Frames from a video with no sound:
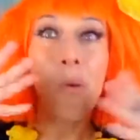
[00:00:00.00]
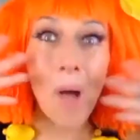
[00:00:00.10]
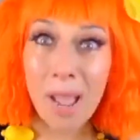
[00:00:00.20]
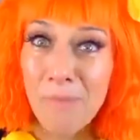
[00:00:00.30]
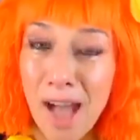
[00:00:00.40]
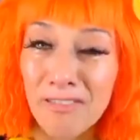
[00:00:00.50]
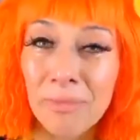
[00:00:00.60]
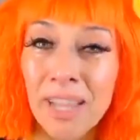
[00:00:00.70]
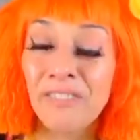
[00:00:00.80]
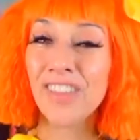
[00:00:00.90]
wipe off
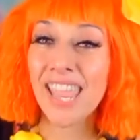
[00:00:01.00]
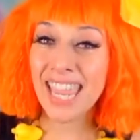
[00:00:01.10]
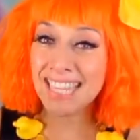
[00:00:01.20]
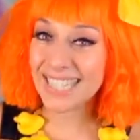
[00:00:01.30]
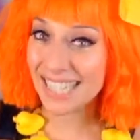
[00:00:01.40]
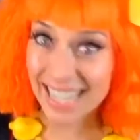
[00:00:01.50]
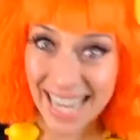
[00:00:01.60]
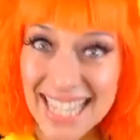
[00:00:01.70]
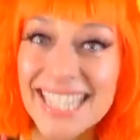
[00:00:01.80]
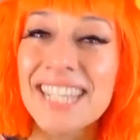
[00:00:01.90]
my face,
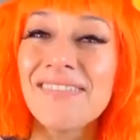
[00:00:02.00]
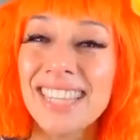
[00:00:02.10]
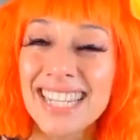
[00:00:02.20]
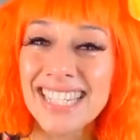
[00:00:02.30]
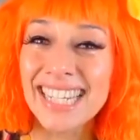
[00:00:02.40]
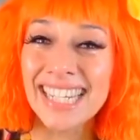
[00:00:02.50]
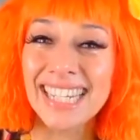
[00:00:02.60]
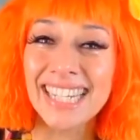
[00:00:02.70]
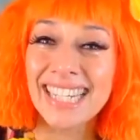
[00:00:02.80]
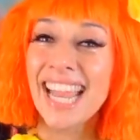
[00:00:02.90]
get something to
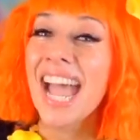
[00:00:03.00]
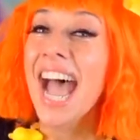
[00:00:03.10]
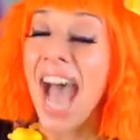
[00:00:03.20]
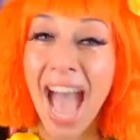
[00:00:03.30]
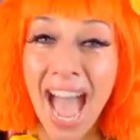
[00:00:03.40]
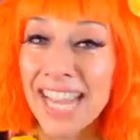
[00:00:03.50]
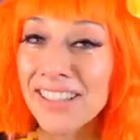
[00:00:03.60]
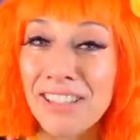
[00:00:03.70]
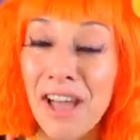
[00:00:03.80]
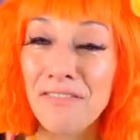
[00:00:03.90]
eat. I
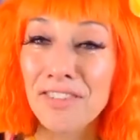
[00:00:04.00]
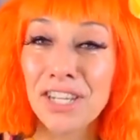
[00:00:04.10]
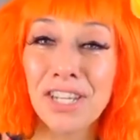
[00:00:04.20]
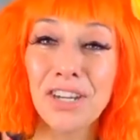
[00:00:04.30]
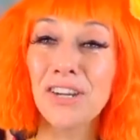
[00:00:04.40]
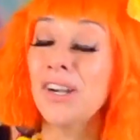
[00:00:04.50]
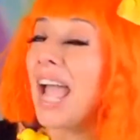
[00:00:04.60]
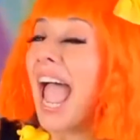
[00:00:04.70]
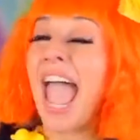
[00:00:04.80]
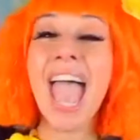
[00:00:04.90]
love you
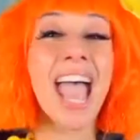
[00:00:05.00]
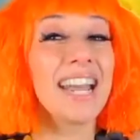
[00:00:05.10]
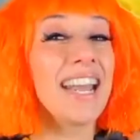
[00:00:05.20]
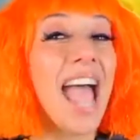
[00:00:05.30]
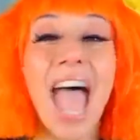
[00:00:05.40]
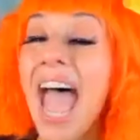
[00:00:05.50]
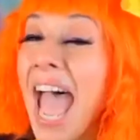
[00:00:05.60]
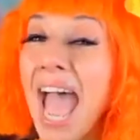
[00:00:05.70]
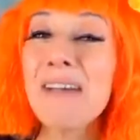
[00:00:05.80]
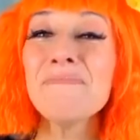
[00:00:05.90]
and
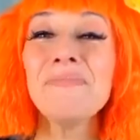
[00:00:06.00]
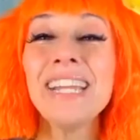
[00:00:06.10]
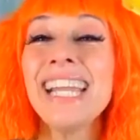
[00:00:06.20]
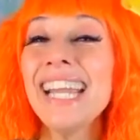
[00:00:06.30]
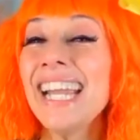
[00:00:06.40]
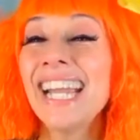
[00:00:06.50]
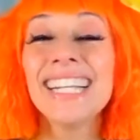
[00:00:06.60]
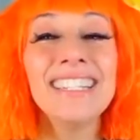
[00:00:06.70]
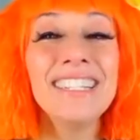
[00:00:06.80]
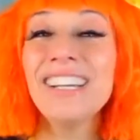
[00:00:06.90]
happy
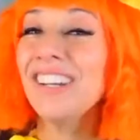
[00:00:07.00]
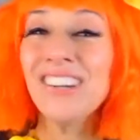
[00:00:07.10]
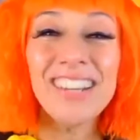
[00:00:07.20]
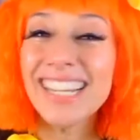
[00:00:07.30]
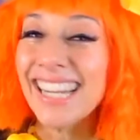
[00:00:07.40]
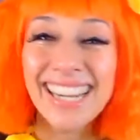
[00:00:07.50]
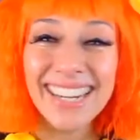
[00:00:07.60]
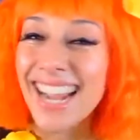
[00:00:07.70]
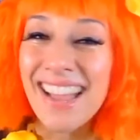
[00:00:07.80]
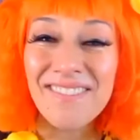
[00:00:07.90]
new year,
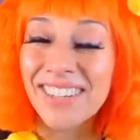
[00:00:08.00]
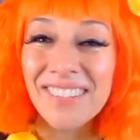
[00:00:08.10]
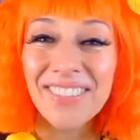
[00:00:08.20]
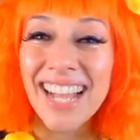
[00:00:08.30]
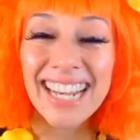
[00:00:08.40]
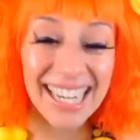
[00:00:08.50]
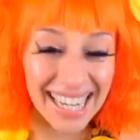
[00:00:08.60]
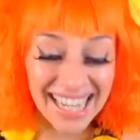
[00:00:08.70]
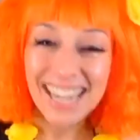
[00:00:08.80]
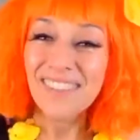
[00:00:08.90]

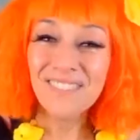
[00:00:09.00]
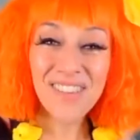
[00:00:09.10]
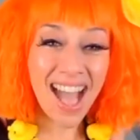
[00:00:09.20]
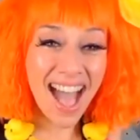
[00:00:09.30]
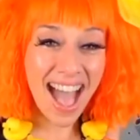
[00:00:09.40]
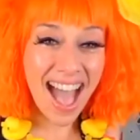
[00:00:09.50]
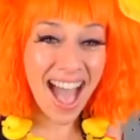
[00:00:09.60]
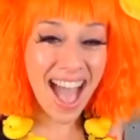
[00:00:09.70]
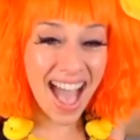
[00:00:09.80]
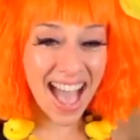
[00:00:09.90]
everybody.
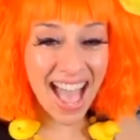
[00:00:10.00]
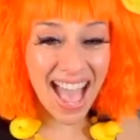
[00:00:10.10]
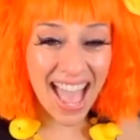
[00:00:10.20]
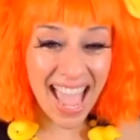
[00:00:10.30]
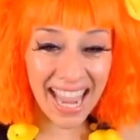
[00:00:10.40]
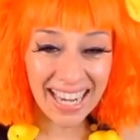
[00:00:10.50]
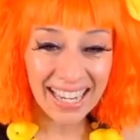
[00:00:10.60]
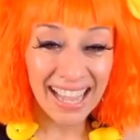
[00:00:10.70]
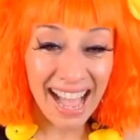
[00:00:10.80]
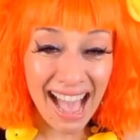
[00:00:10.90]
Bye.
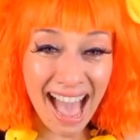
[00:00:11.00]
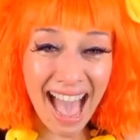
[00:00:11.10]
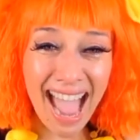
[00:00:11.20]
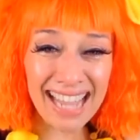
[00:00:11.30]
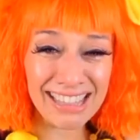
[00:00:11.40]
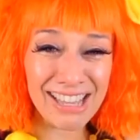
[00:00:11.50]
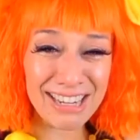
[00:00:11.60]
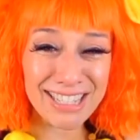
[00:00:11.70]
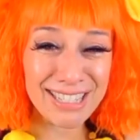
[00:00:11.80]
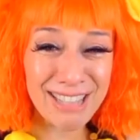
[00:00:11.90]
I
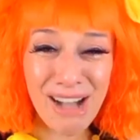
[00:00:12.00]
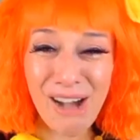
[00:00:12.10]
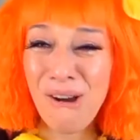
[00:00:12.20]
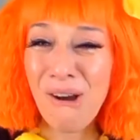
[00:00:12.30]
look so